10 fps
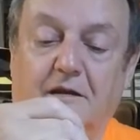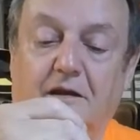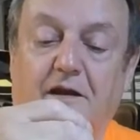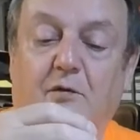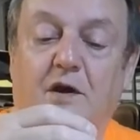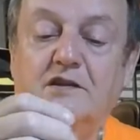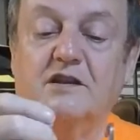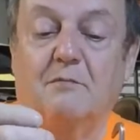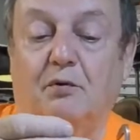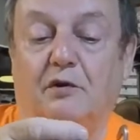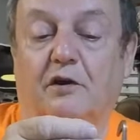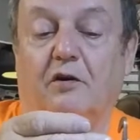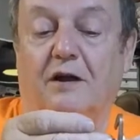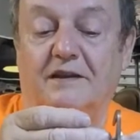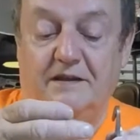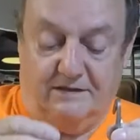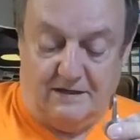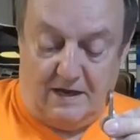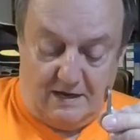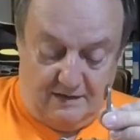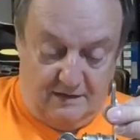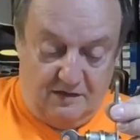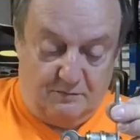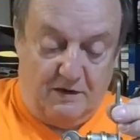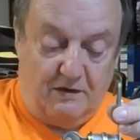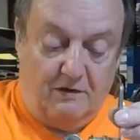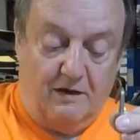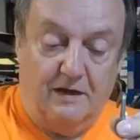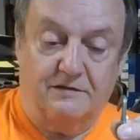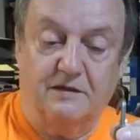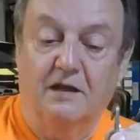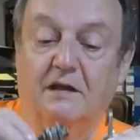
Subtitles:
And the reason I'm putting it on this side is because